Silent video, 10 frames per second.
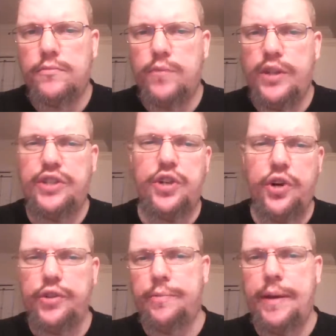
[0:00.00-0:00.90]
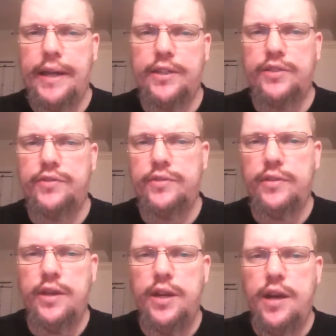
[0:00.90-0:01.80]
When he turned the pages
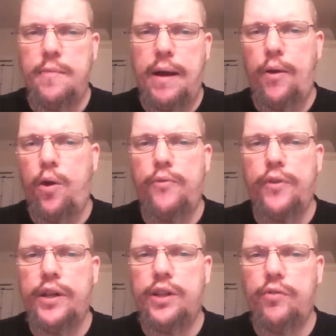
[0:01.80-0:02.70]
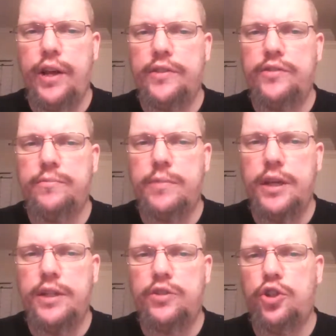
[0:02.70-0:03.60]
by offering the ransom
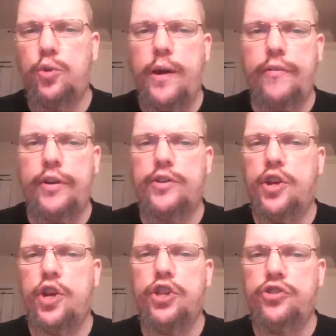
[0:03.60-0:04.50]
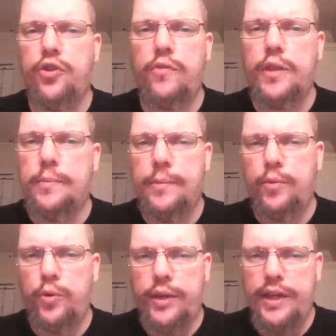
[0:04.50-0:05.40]
money to whoever turns over the
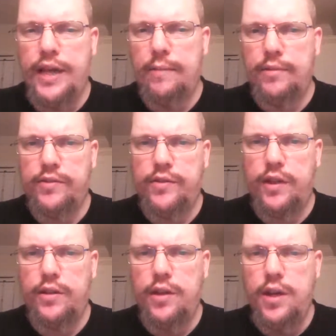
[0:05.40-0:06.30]
people who kidnapped his son.